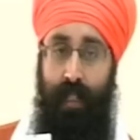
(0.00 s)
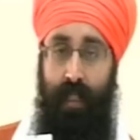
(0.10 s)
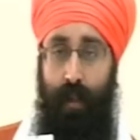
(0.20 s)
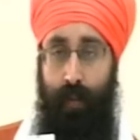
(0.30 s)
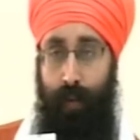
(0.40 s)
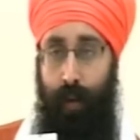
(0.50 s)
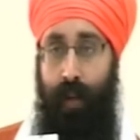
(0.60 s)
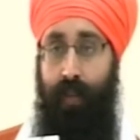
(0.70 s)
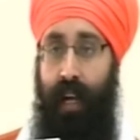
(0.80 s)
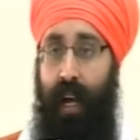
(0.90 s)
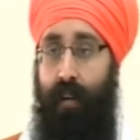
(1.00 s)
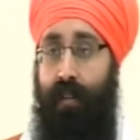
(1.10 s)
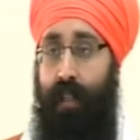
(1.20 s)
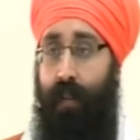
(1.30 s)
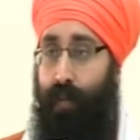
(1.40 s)
it's got four different
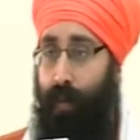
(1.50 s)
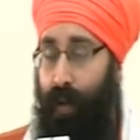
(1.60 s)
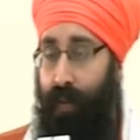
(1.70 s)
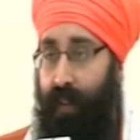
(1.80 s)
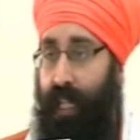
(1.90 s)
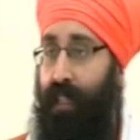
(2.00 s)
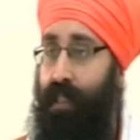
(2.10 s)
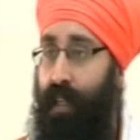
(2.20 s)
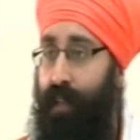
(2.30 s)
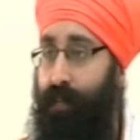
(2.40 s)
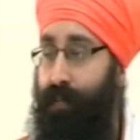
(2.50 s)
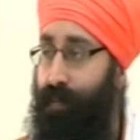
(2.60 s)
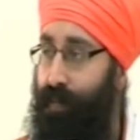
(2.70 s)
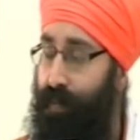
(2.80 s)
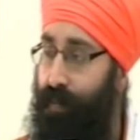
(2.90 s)
arrows in it, four different things in it.
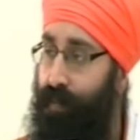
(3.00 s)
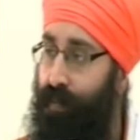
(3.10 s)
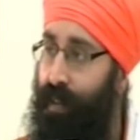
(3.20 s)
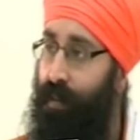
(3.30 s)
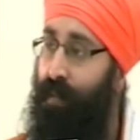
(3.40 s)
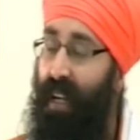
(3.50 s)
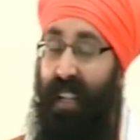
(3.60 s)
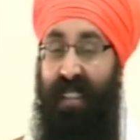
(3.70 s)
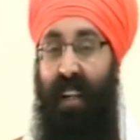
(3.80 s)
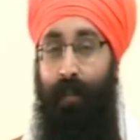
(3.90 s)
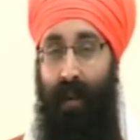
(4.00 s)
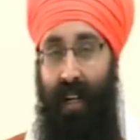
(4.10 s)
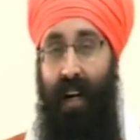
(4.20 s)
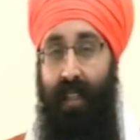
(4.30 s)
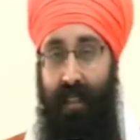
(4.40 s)
Maharaj sada
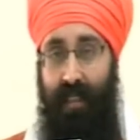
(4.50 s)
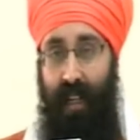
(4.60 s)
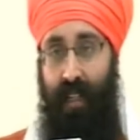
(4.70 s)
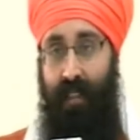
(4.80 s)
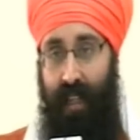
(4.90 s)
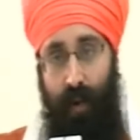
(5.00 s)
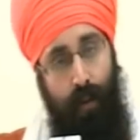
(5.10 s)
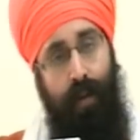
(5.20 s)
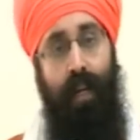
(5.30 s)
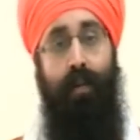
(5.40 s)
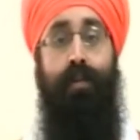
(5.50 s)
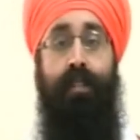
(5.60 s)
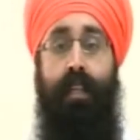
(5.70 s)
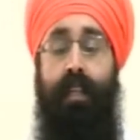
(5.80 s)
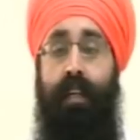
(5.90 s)
man antishkaran jera, oh lelo
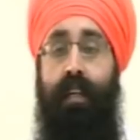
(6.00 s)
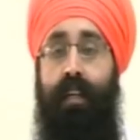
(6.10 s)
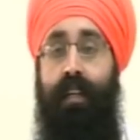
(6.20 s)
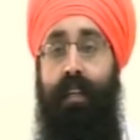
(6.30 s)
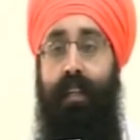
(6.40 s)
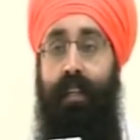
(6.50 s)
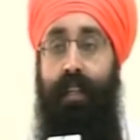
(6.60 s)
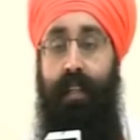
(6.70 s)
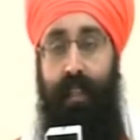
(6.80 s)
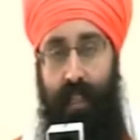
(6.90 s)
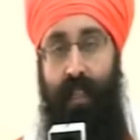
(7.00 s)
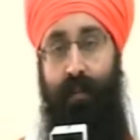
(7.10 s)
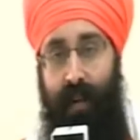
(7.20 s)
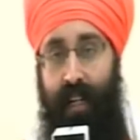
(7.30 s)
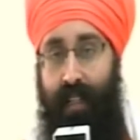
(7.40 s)
tusi. Theek hai,
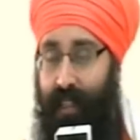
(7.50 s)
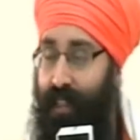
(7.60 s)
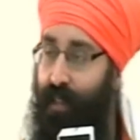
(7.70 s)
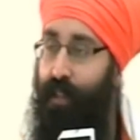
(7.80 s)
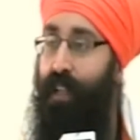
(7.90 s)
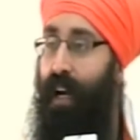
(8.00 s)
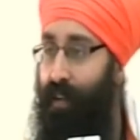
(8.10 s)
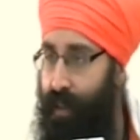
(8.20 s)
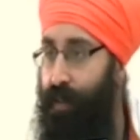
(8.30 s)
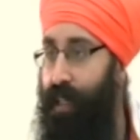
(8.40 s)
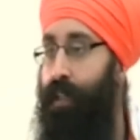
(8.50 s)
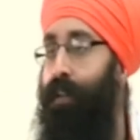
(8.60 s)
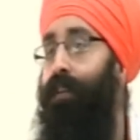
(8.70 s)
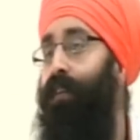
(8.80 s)
Maharaj kehnde, you've